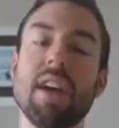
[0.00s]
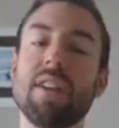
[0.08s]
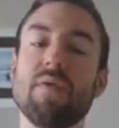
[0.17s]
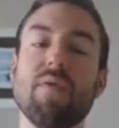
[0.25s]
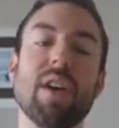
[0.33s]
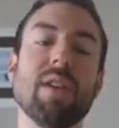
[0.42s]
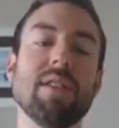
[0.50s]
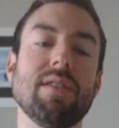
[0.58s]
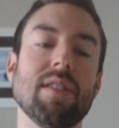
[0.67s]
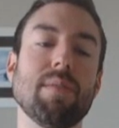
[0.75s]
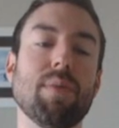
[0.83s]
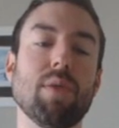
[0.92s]
It's very
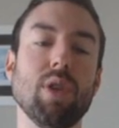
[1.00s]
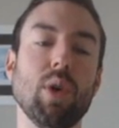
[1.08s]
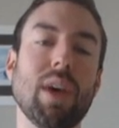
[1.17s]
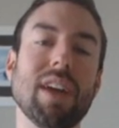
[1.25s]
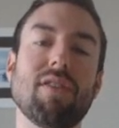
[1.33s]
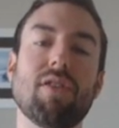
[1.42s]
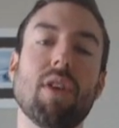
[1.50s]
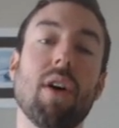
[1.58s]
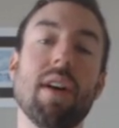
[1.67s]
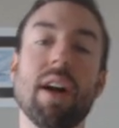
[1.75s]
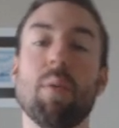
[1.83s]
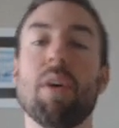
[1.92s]
simple. You get
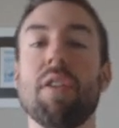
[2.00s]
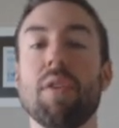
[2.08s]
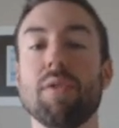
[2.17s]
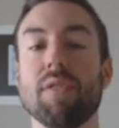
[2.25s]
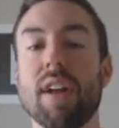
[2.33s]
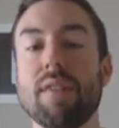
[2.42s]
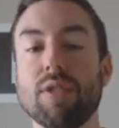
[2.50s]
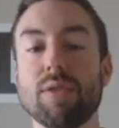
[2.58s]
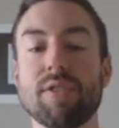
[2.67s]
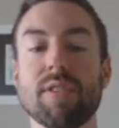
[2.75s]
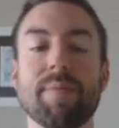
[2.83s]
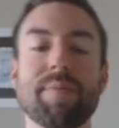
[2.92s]
started at one of those
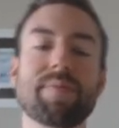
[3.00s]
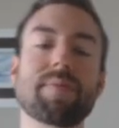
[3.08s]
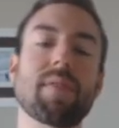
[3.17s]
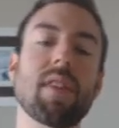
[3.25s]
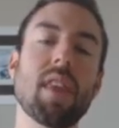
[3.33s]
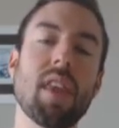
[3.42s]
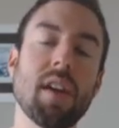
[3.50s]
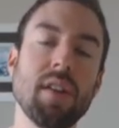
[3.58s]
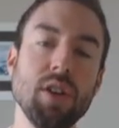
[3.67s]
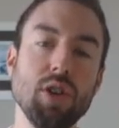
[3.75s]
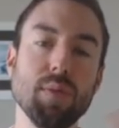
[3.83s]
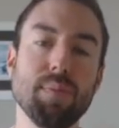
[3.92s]
levels.
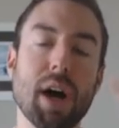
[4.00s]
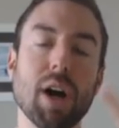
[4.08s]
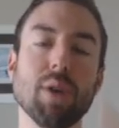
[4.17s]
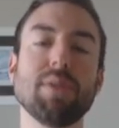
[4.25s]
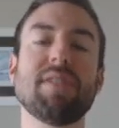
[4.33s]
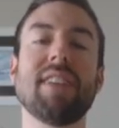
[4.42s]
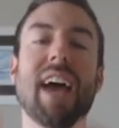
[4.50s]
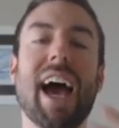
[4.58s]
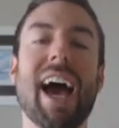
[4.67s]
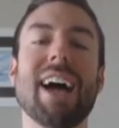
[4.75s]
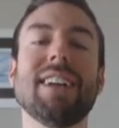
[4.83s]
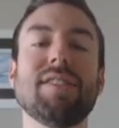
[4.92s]
You post
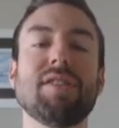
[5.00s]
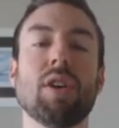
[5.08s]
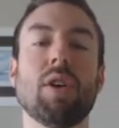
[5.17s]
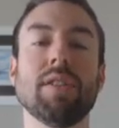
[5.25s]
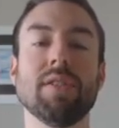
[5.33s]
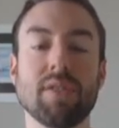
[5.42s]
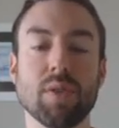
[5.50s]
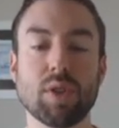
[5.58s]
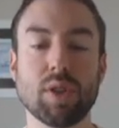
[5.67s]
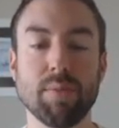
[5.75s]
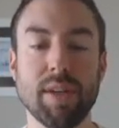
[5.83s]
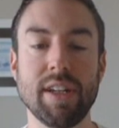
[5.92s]
ads on
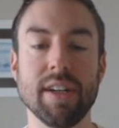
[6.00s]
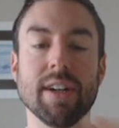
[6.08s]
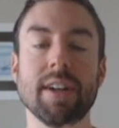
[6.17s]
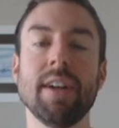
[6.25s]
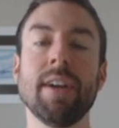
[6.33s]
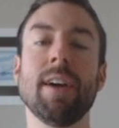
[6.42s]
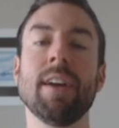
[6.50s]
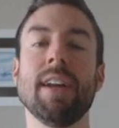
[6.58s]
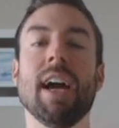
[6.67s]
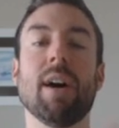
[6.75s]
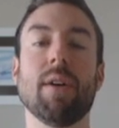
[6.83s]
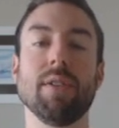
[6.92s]
social media.
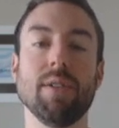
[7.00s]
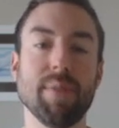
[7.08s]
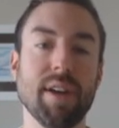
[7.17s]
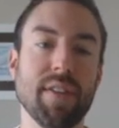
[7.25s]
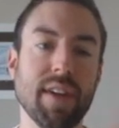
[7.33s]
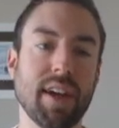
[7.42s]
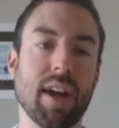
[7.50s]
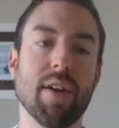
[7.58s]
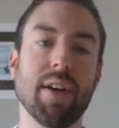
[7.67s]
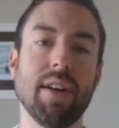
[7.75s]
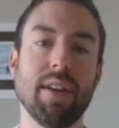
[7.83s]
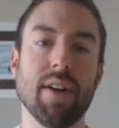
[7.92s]
Now, you may think,
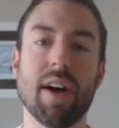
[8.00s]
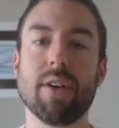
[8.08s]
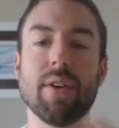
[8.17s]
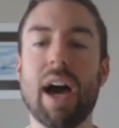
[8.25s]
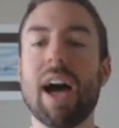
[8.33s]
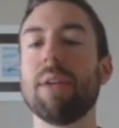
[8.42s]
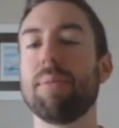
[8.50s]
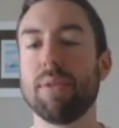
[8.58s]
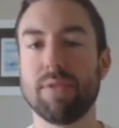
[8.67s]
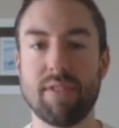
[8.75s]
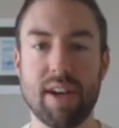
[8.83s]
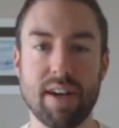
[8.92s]
Garrett, you know, I don't know how to
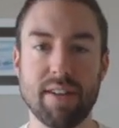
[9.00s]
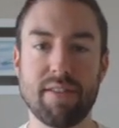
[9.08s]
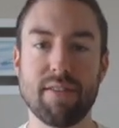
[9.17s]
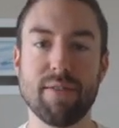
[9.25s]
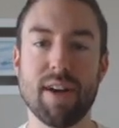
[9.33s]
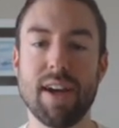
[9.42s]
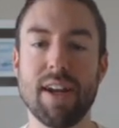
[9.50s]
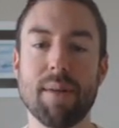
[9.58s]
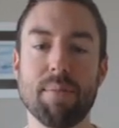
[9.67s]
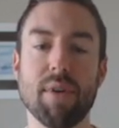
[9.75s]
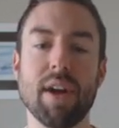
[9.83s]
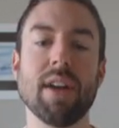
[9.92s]
post ads, right?
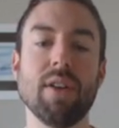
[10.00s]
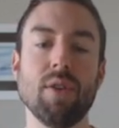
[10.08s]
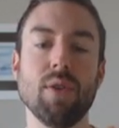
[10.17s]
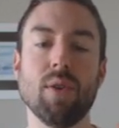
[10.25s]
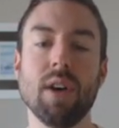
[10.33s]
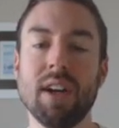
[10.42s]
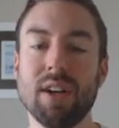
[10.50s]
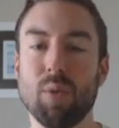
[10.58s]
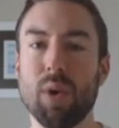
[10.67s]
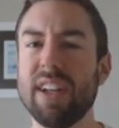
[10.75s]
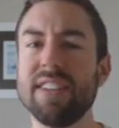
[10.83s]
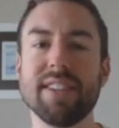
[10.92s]
I'm brand new.
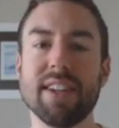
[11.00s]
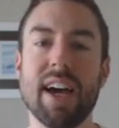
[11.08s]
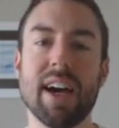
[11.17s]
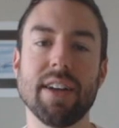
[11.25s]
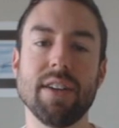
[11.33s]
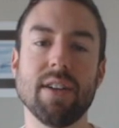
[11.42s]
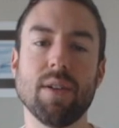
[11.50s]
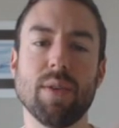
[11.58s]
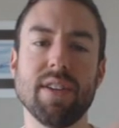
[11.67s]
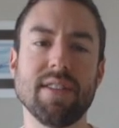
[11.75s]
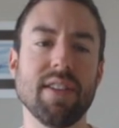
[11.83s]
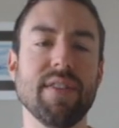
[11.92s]
What is an ad? You know,
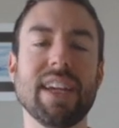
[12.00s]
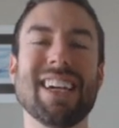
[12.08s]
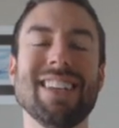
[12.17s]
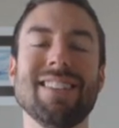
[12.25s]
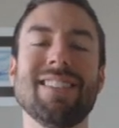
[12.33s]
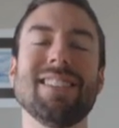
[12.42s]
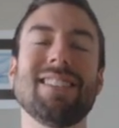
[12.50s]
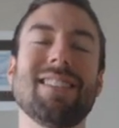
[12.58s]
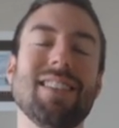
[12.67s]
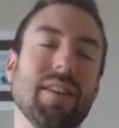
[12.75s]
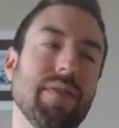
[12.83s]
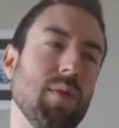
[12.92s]
what does it even
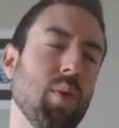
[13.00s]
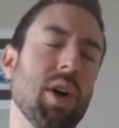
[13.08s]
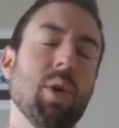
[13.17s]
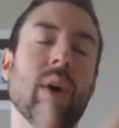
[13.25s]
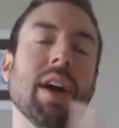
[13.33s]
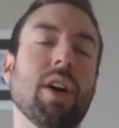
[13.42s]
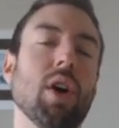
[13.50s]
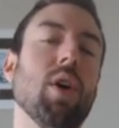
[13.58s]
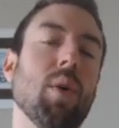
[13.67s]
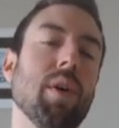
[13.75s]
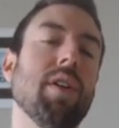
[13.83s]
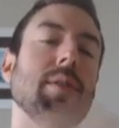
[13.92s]
consist of? And where do I
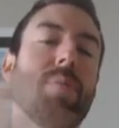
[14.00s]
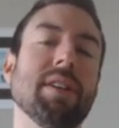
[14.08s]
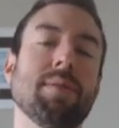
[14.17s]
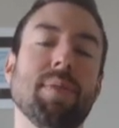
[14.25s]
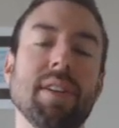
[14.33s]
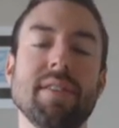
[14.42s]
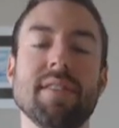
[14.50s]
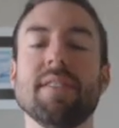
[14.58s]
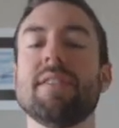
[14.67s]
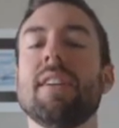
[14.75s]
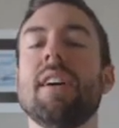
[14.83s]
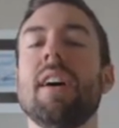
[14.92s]
go? What are the best
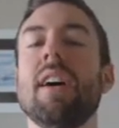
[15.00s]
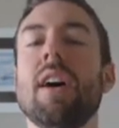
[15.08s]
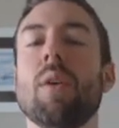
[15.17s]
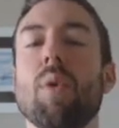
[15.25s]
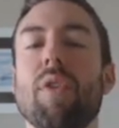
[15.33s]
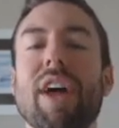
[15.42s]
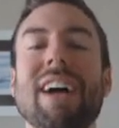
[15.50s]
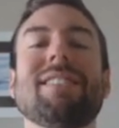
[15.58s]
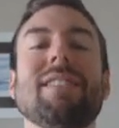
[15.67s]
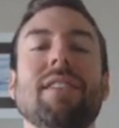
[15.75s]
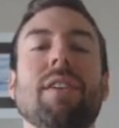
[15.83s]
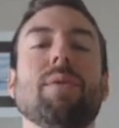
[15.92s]
places? Well,
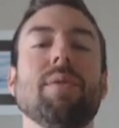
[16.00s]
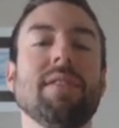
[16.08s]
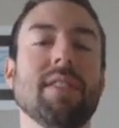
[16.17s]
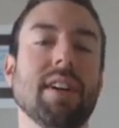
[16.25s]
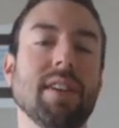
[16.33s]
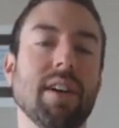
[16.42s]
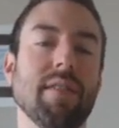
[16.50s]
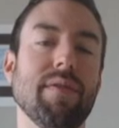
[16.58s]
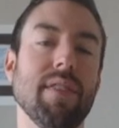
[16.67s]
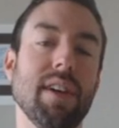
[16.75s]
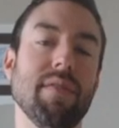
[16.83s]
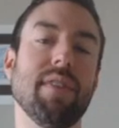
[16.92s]
that's another reason I love
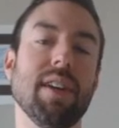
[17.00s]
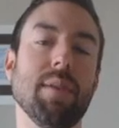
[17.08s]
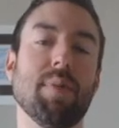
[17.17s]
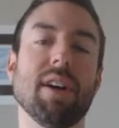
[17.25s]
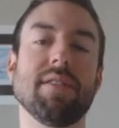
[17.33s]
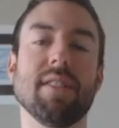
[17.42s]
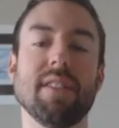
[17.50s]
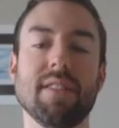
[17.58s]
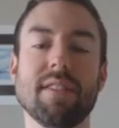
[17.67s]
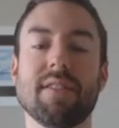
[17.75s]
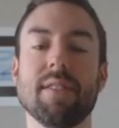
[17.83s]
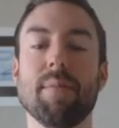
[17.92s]
Infinity Processing
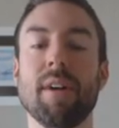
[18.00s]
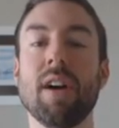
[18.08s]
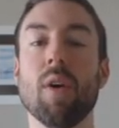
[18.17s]
System.